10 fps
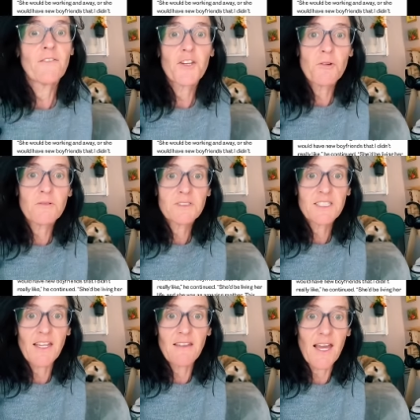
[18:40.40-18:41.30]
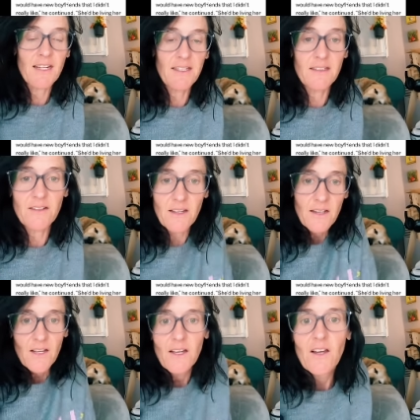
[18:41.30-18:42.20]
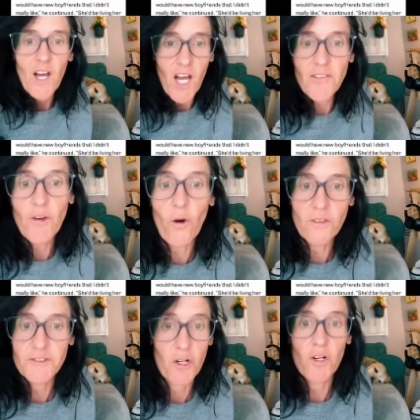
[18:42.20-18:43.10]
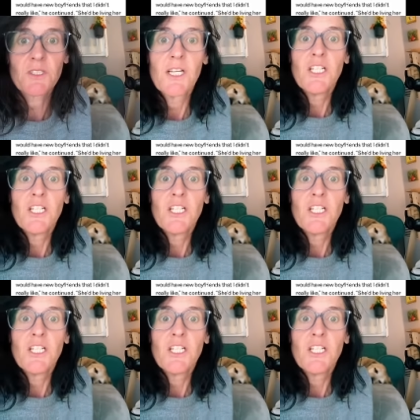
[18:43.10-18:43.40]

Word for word: you say that in adult terms.